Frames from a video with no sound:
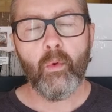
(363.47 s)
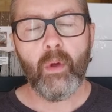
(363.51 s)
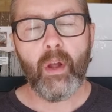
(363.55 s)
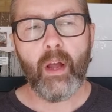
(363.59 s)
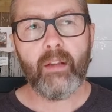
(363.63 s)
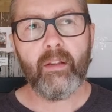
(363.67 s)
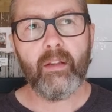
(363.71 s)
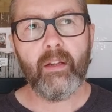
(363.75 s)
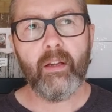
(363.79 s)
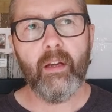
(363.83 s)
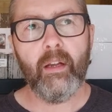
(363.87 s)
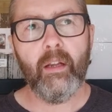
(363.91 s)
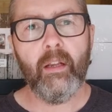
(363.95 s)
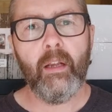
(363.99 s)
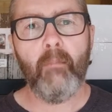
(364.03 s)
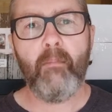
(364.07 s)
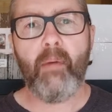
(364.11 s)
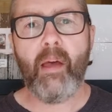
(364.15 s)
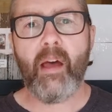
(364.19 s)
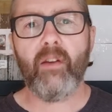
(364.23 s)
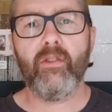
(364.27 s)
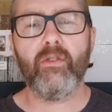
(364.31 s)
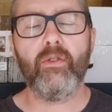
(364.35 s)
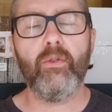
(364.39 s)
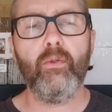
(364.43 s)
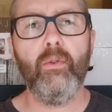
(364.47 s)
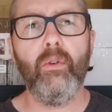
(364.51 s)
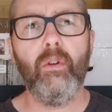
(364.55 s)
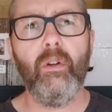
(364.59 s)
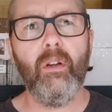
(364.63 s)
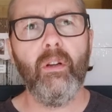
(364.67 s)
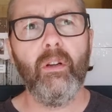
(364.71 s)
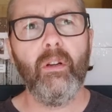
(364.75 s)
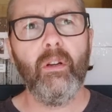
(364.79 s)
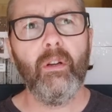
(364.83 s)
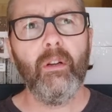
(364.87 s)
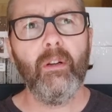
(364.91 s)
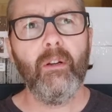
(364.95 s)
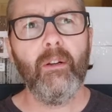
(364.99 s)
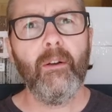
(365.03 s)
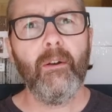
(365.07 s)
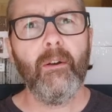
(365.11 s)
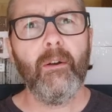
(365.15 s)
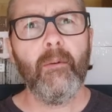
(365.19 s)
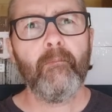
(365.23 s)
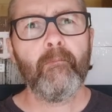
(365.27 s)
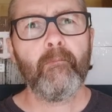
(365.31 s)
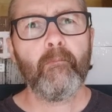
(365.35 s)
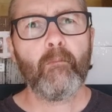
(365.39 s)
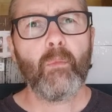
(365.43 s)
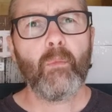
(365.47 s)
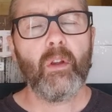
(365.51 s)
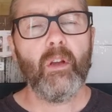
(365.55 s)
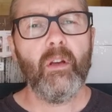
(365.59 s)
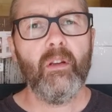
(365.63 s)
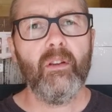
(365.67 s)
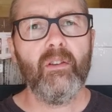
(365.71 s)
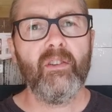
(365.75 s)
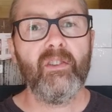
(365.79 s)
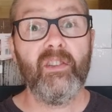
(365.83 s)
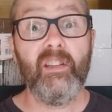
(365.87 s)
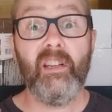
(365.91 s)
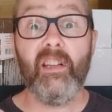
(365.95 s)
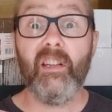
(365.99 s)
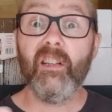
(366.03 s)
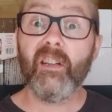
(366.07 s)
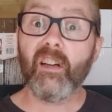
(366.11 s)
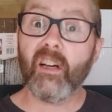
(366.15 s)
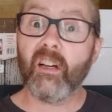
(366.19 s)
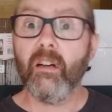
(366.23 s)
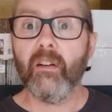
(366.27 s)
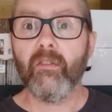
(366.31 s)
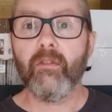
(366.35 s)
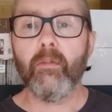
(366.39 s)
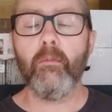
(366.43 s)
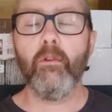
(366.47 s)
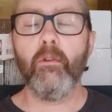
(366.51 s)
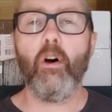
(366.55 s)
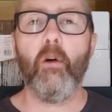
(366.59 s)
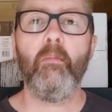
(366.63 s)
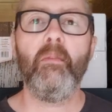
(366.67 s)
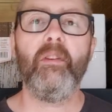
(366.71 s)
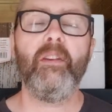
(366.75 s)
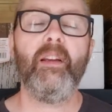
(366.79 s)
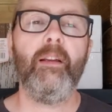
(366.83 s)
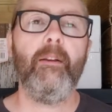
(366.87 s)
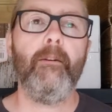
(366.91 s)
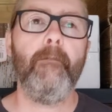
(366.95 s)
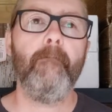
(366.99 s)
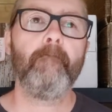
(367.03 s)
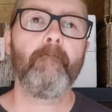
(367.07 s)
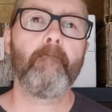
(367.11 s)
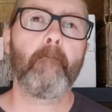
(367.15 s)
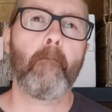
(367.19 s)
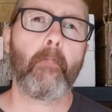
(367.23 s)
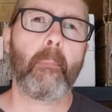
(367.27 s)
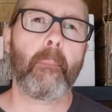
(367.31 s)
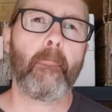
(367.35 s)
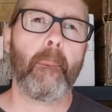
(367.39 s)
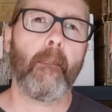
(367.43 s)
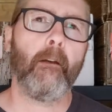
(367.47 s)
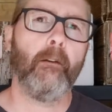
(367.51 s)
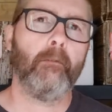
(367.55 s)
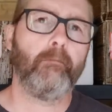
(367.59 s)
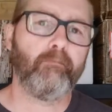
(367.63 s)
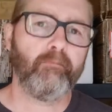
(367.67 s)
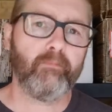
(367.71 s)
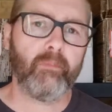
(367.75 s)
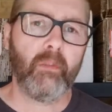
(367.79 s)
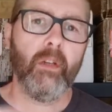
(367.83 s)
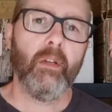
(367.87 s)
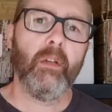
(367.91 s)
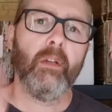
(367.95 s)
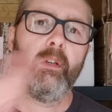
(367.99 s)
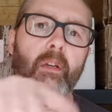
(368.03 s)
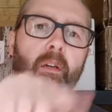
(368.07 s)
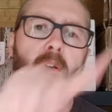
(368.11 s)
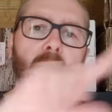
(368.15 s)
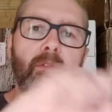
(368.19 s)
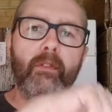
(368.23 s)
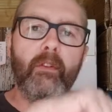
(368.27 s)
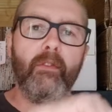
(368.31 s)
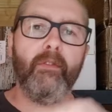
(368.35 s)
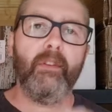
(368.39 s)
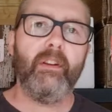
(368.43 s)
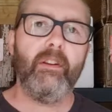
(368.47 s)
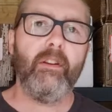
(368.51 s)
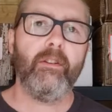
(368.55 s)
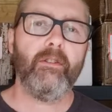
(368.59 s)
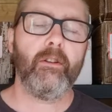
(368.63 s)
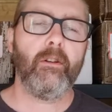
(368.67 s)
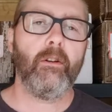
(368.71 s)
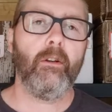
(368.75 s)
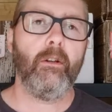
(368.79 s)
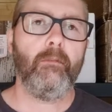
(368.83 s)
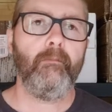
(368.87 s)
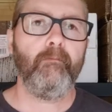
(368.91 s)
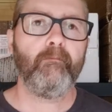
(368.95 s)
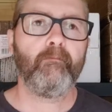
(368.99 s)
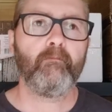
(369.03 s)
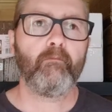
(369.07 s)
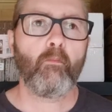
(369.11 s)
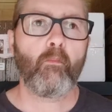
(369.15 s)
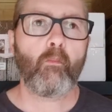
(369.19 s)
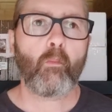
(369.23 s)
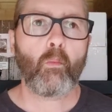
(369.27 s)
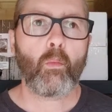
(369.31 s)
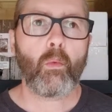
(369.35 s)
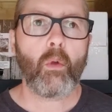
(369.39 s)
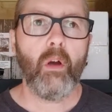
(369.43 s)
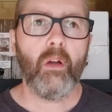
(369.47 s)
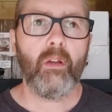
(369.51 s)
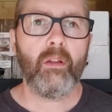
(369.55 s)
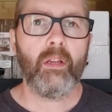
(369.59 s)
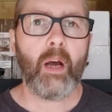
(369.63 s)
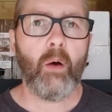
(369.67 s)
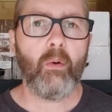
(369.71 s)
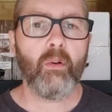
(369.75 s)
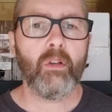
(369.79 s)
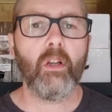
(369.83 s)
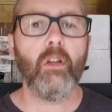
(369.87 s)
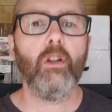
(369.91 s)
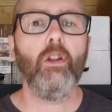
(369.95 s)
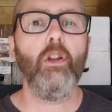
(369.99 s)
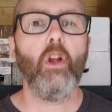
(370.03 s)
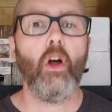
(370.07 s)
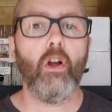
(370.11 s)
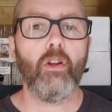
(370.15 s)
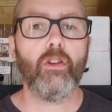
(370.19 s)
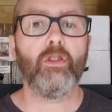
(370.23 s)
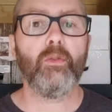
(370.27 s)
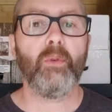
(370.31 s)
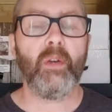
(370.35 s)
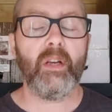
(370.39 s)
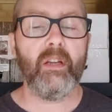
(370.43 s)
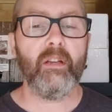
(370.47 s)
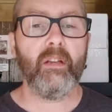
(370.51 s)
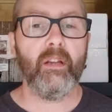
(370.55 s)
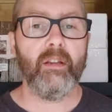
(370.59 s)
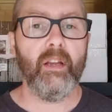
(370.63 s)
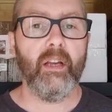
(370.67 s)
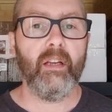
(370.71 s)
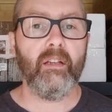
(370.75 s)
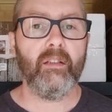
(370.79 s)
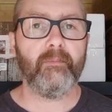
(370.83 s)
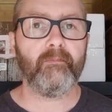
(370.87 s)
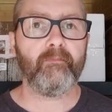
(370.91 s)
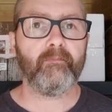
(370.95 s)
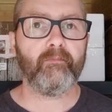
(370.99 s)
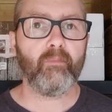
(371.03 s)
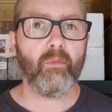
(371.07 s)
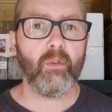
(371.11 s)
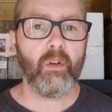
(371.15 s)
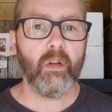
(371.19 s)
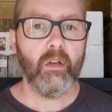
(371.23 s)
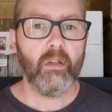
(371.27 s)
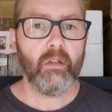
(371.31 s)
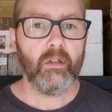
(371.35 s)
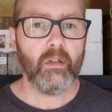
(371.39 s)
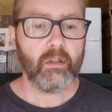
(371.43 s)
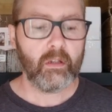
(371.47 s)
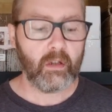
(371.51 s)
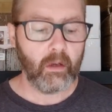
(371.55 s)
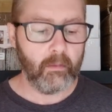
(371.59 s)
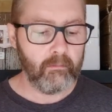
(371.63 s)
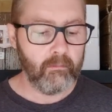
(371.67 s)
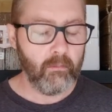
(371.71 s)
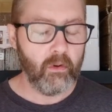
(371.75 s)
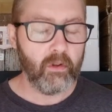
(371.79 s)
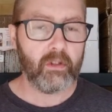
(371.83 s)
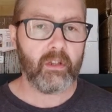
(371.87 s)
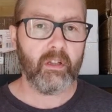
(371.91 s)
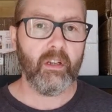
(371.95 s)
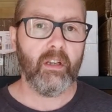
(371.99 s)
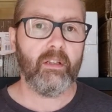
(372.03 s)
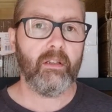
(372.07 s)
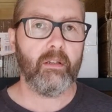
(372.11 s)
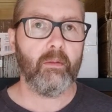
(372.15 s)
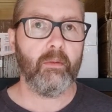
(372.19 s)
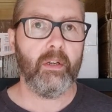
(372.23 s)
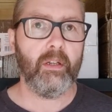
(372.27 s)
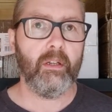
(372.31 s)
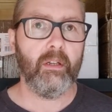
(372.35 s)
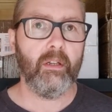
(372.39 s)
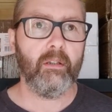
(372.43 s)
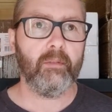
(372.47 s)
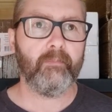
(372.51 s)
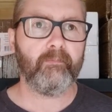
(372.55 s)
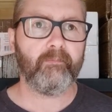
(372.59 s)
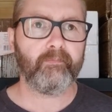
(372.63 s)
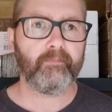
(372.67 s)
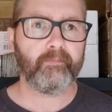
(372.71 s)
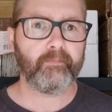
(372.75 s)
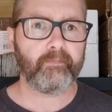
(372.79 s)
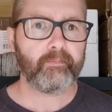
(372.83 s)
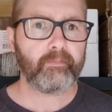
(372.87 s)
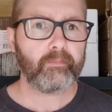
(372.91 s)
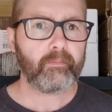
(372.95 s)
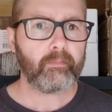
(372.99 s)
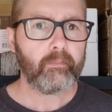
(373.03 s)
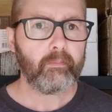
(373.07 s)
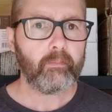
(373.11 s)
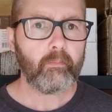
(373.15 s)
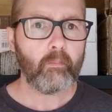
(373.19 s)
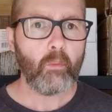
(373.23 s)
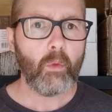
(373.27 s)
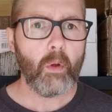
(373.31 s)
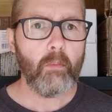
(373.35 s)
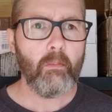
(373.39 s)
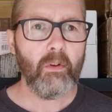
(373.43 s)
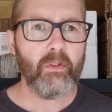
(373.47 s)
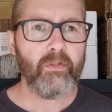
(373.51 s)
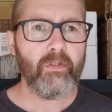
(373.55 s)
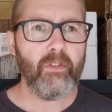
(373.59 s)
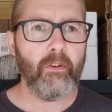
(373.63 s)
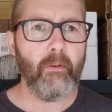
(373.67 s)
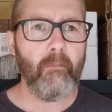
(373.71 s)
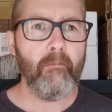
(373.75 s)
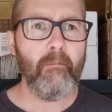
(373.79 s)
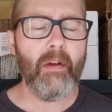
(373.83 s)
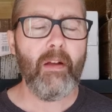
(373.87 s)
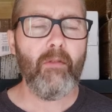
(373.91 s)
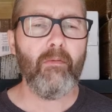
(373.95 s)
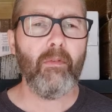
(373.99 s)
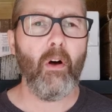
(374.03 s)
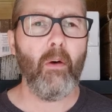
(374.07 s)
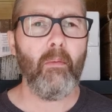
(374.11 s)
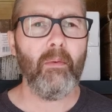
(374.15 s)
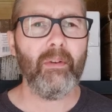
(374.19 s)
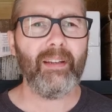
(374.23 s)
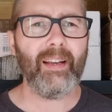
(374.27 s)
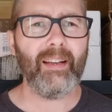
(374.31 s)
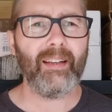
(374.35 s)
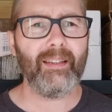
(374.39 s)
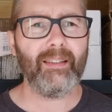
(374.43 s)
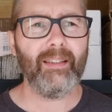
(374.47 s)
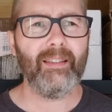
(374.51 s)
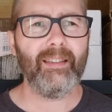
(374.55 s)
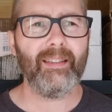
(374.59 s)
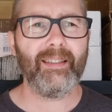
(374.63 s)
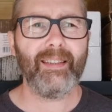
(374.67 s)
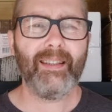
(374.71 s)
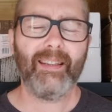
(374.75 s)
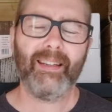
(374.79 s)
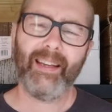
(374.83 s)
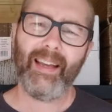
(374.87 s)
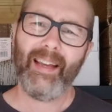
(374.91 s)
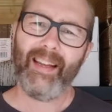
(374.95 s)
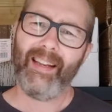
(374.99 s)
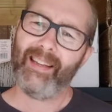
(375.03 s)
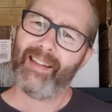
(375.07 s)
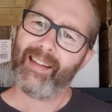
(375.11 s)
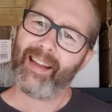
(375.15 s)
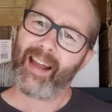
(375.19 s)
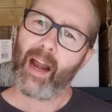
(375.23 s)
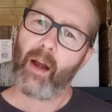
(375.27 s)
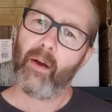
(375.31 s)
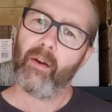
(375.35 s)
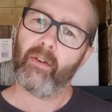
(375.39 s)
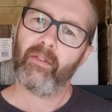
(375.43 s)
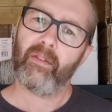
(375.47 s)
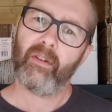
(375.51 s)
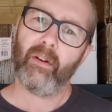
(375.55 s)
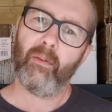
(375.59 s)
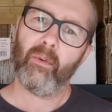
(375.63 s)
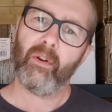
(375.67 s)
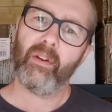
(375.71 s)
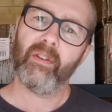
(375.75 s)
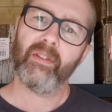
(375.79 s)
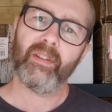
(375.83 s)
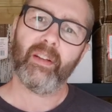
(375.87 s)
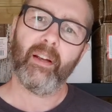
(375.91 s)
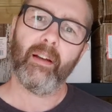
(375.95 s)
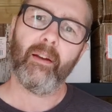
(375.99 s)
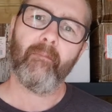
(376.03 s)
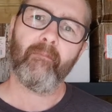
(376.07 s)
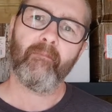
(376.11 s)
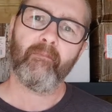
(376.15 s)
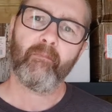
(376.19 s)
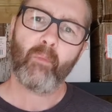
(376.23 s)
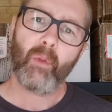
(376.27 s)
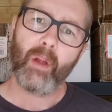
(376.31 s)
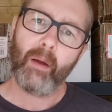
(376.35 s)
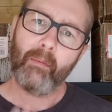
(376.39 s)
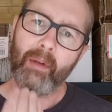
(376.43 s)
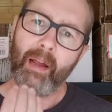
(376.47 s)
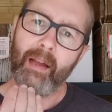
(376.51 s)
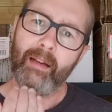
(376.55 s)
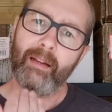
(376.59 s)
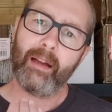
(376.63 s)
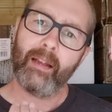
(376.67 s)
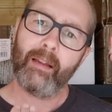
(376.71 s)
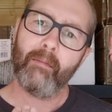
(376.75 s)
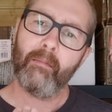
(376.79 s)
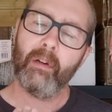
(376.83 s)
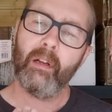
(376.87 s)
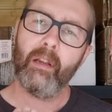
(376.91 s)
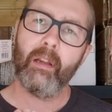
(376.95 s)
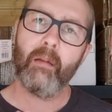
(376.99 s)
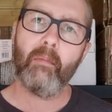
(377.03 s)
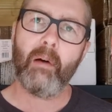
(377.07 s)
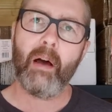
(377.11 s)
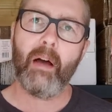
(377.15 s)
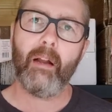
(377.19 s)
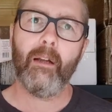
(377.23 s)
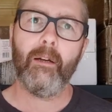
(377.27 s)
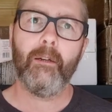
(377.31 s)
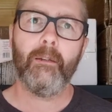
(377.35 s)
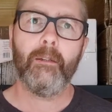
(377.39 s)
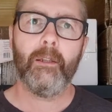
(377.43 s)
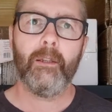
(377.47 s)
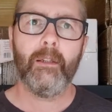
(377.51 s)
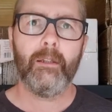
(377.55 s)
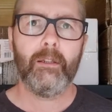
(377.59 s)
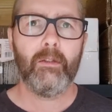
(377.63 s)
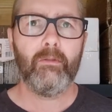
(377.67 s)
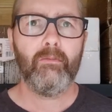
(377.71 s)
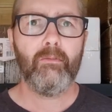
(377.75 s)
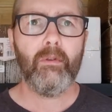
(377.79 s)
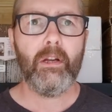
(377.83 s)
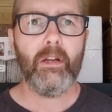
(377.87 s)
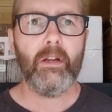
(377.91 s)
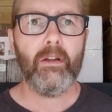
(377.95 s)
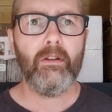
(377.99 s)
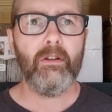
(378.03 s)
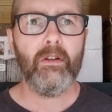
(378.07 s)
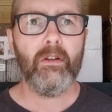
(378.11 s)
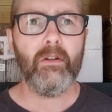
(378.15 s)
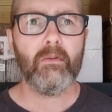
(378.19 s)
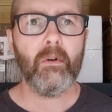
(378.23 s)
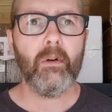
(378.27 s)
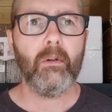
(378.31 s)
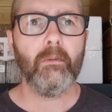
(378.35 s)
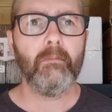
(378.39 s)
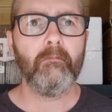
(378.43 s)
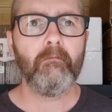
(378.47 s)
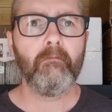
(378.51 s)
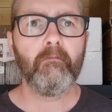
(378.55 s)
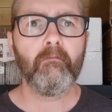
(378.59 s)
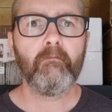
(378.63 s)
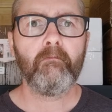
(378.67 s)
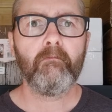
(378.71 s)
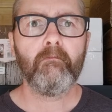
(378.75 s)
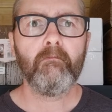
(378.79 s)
We had the Le Père Jules Cider from Normandy a few videos ago. That was a lot sweeter than this. It's got much less sweetness. Much more of a mineral, almost like the skin character, I want to say. I'm getting down the middle of the palate. So it's really unusual.